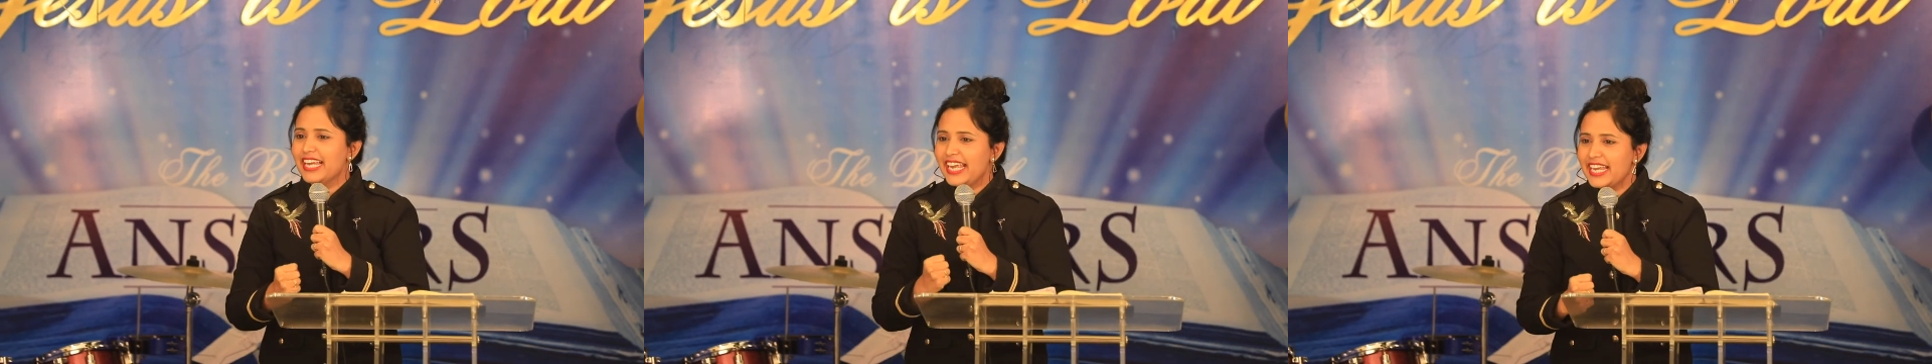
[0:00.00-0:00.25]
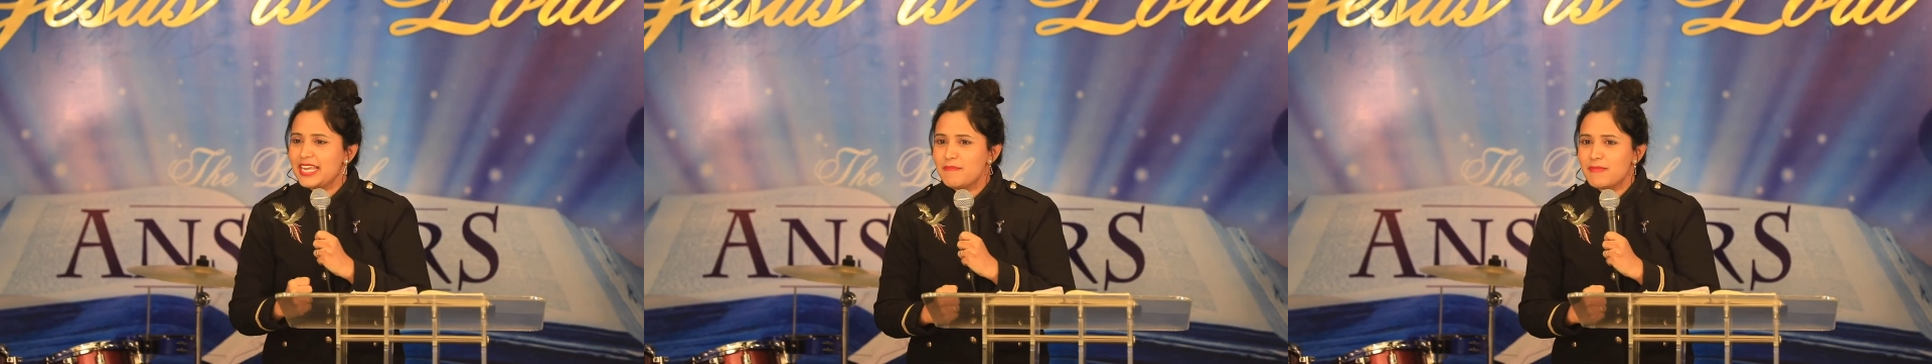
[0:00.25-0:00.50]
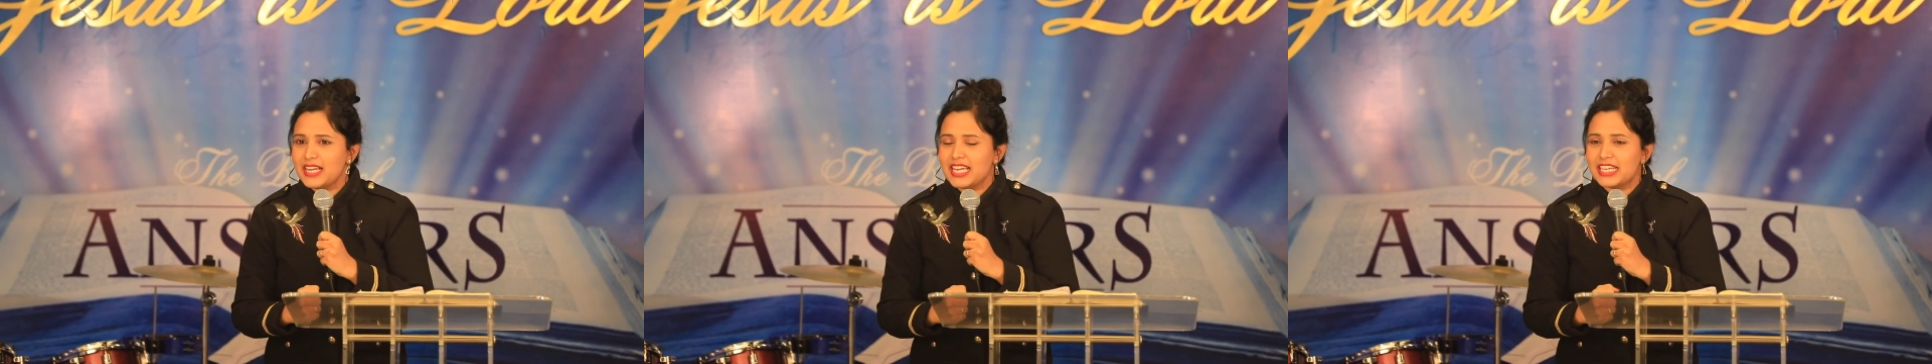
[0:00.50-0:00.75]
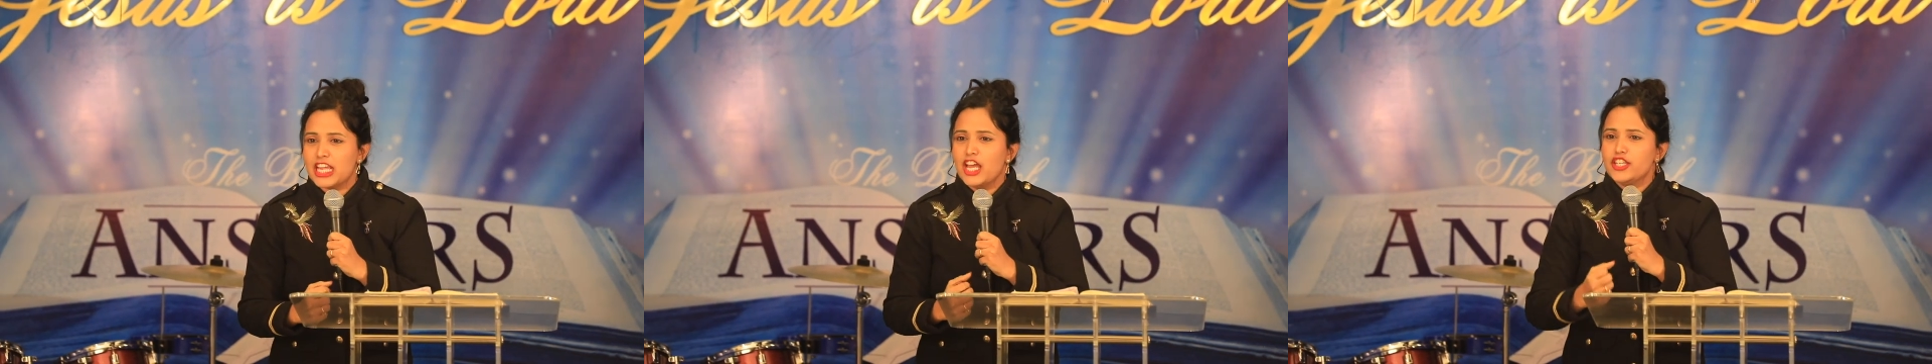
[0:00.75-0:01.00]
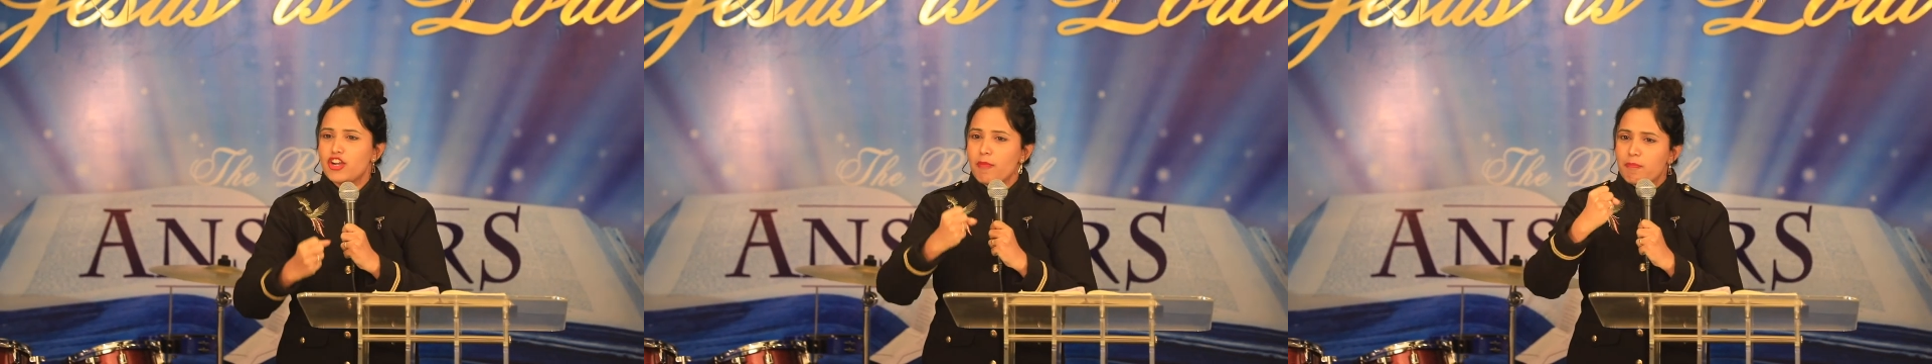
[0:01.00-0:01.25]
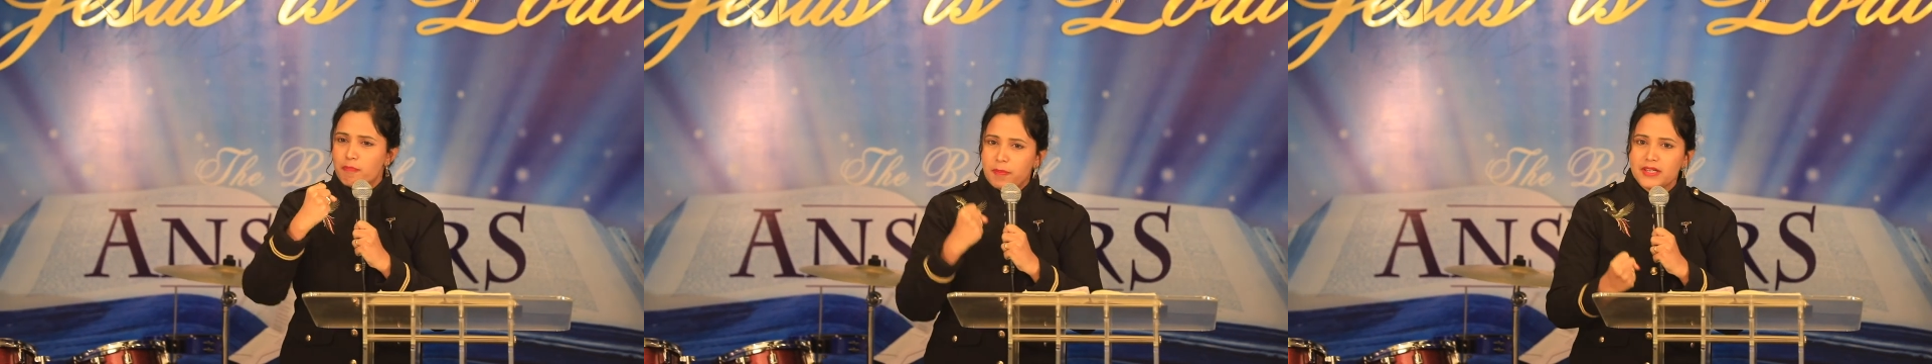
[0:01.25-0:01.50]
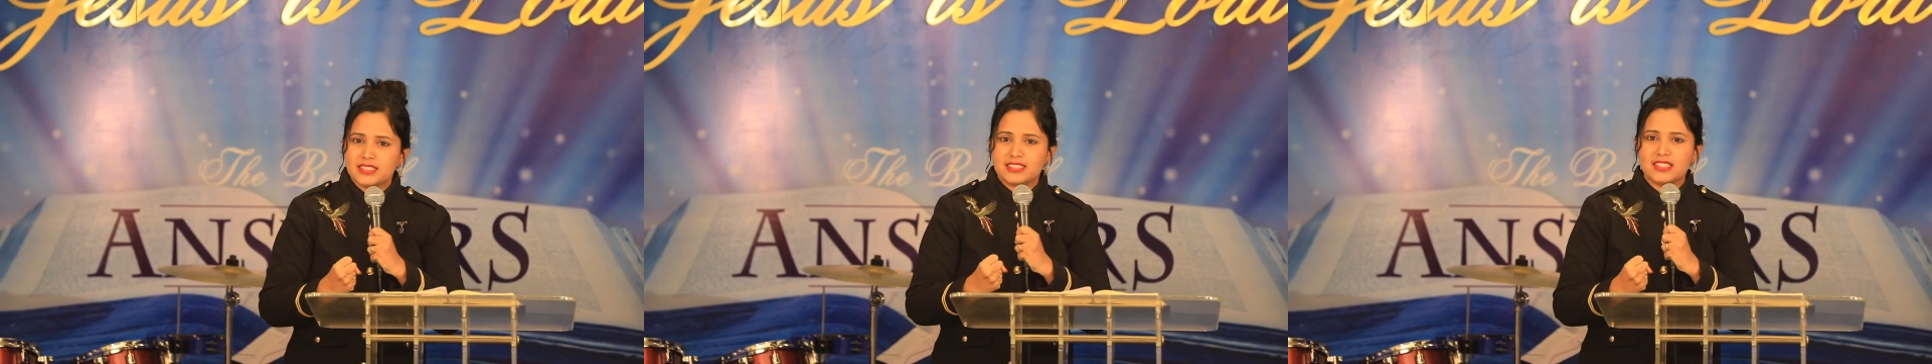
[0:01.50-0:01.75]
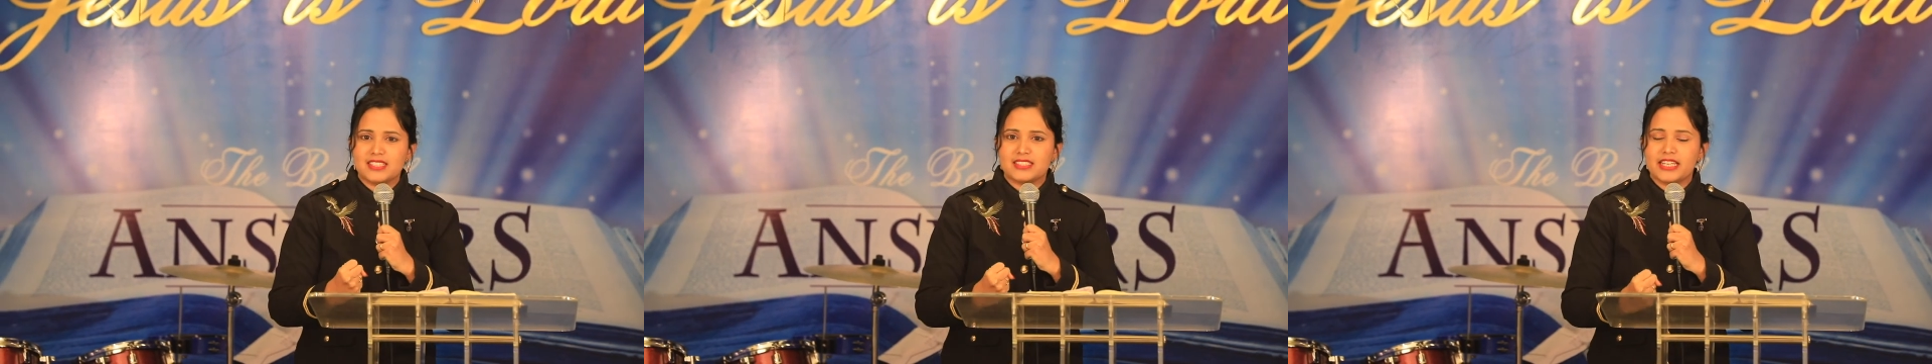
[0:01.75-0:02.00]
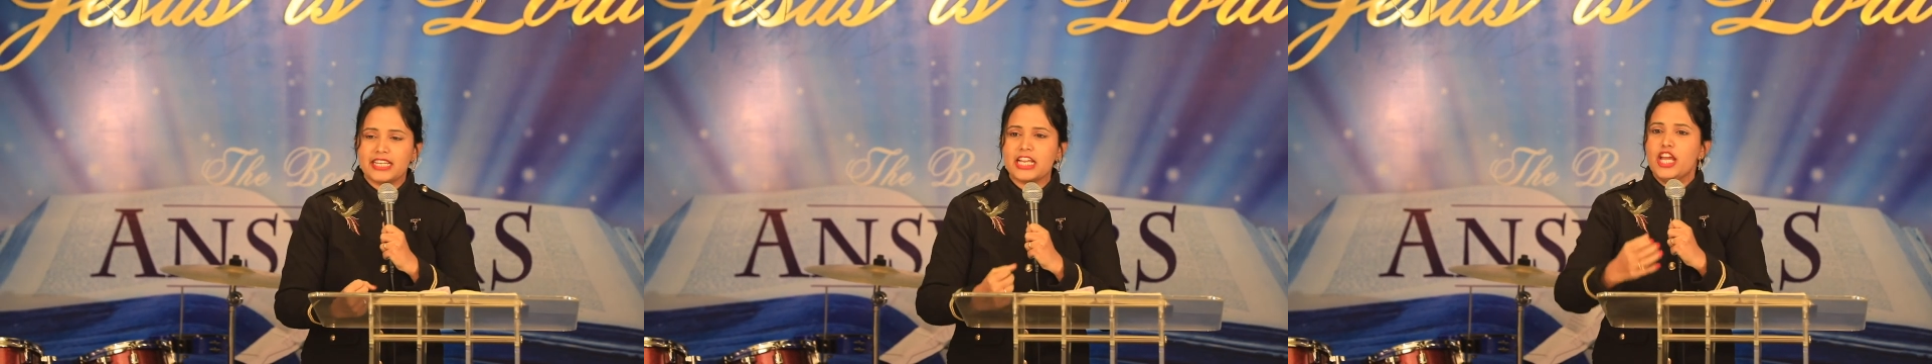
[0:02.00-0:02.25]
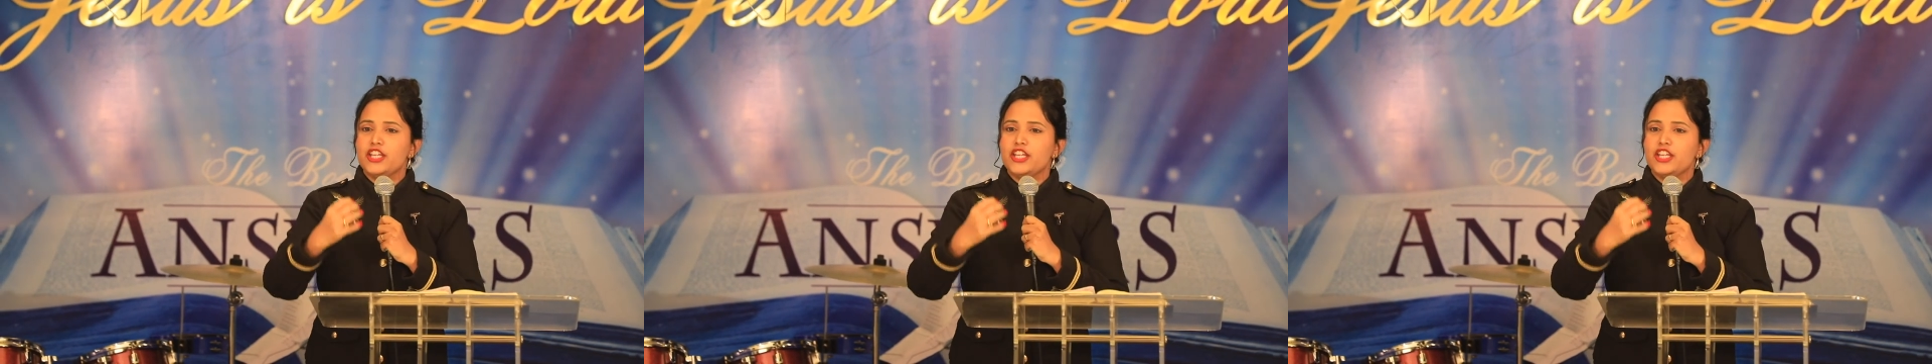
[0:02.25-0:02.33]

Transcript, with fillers: Amen. You're persisting,